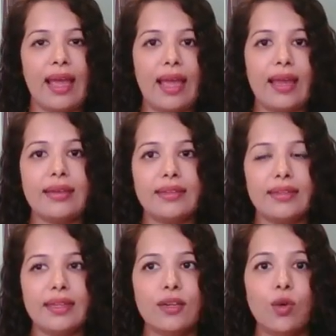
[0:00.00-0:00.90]
And
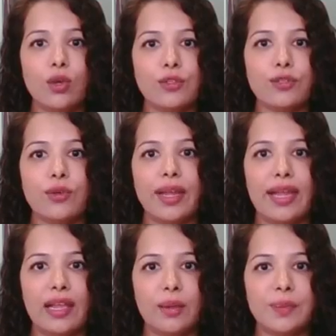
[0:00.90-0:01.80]
it also
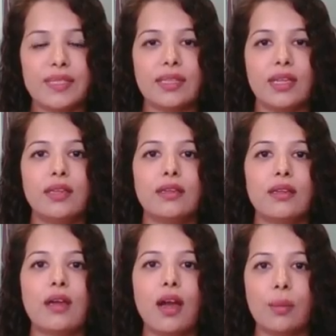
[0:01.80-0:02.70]
helps in
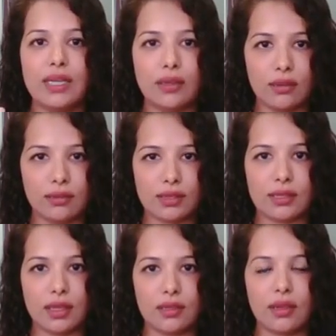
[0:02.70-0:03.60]
calming down the
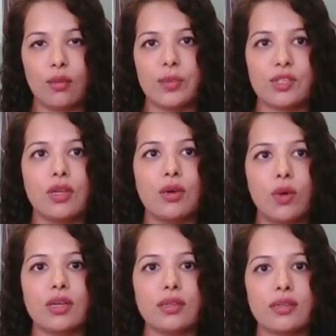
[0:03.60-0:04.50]
skin. Now, Michelin
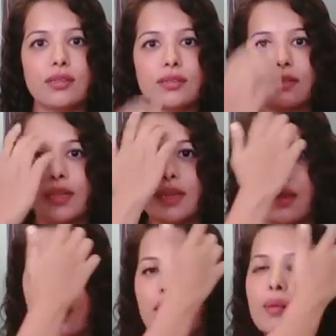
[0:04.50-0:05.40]
waters, there
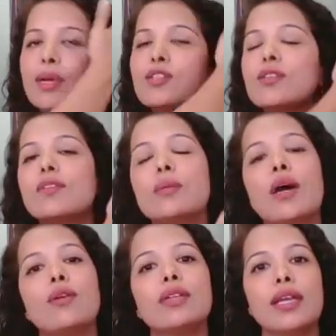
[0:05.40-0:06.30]
are a bunch of them
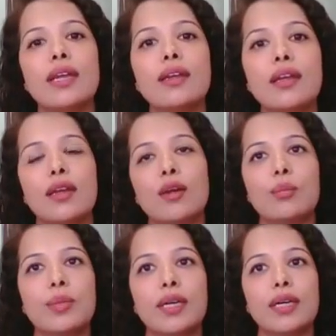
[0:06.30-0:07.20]
out there,
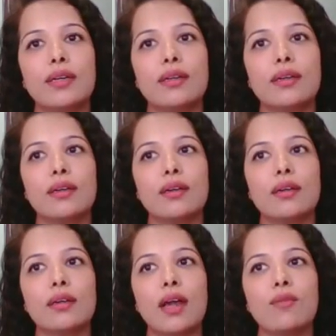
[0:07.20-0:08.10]
but
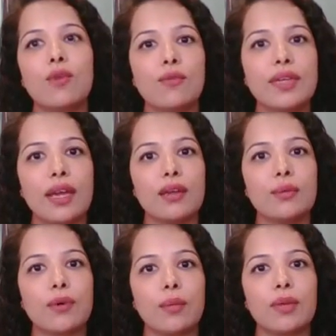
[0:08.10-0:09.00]
I've often had a
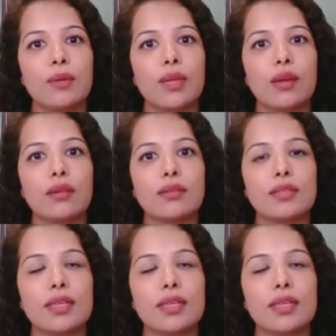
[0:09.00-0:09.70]
problem now.